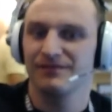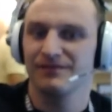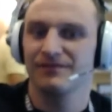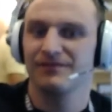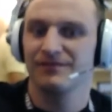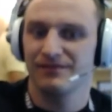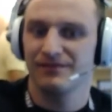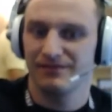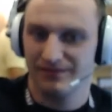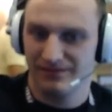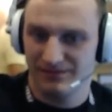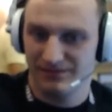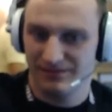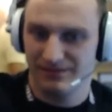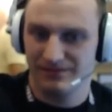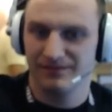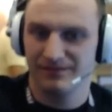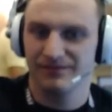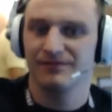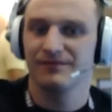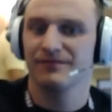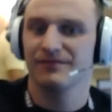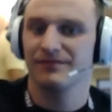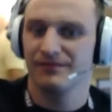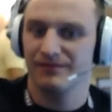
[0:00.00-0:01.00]

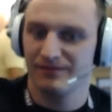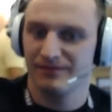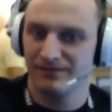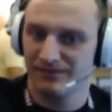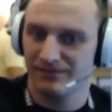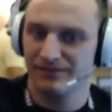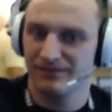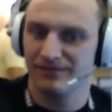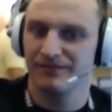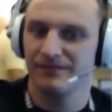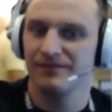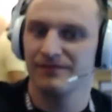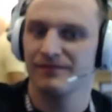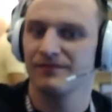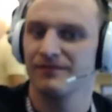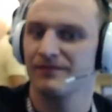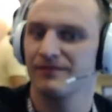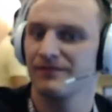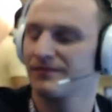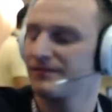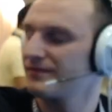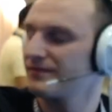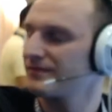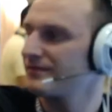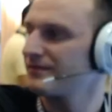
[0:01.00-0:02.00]

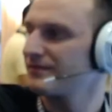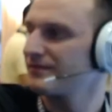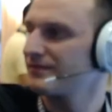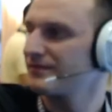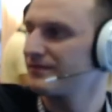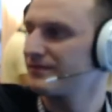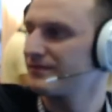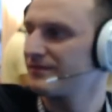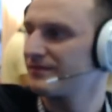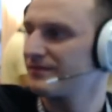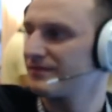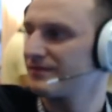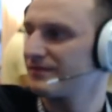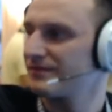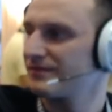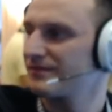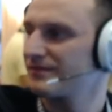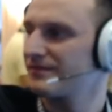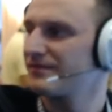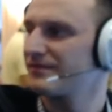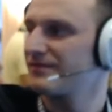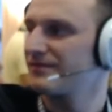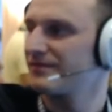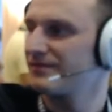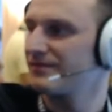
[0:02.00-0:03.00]

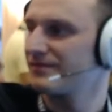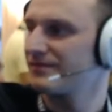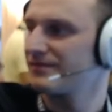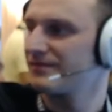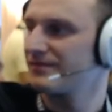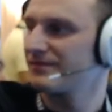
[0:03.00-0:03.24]
(silent)